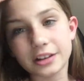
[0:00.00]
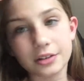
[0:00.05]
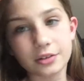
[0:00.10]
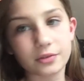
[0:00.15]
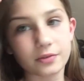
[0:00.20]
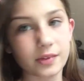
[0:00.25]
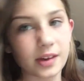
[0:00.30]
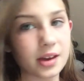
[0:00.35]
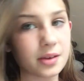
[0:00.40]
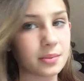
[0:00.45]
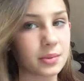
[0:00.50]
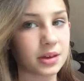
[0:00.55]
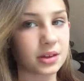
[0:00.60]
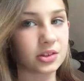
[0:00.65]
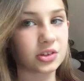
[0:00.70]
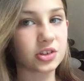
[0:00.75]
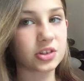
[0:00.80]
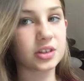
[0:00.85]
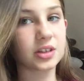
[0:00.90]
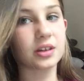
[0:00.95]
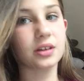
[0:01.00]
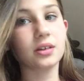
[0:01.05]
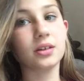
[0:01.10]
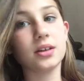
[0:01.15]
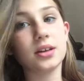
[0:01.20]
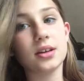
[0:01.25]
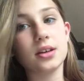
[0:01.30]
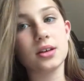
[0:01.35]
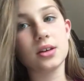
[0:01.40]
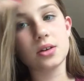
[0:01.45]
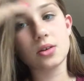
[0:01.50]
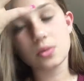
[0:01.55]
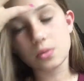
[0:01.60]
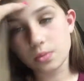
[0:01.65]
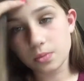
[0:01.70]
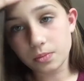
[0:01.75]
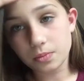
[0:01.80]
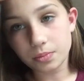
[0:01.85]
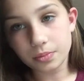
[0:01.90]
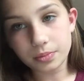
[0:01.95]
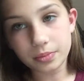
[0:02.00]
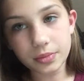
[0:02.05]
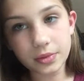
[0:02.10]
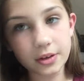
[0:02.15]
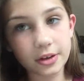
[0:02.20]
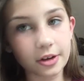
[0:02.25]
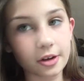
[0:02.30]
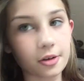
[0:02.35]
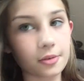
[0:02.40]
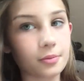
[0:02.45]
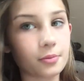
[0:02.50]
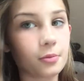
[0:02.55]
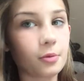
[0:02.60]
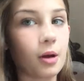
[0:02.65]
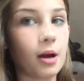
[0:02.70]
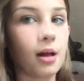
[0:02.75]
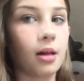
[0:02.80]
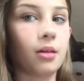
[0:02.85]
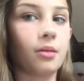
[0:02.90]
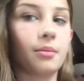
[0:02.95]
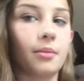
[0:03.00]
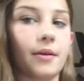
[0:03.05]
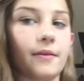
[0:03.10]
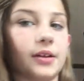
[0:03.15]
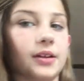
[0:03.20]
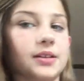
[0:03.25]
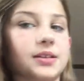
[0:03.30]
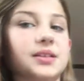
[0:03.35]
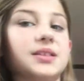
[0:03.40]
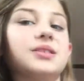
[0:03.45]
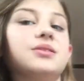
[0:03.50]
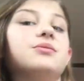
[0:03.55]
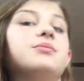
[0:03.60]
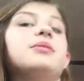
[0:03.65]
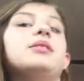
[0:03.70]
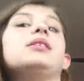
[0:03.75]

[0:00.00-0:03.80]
you invite me? And she's like, um, well, my friends don't